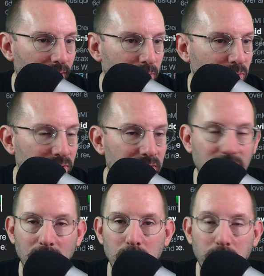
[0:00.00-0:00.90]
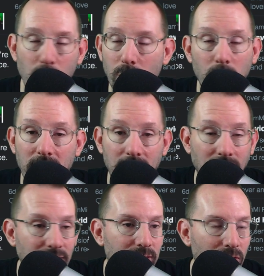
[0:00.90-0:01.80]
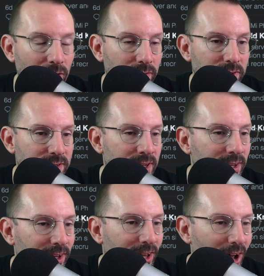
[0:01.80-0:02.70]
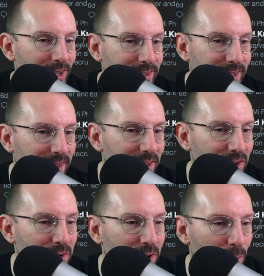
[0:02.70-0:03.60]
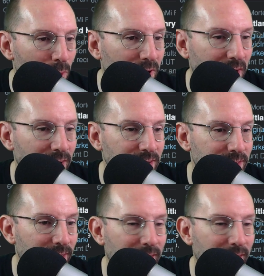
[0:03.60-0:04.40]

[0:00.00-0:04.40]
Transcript: I'm just like blown away at all of this content that you can organize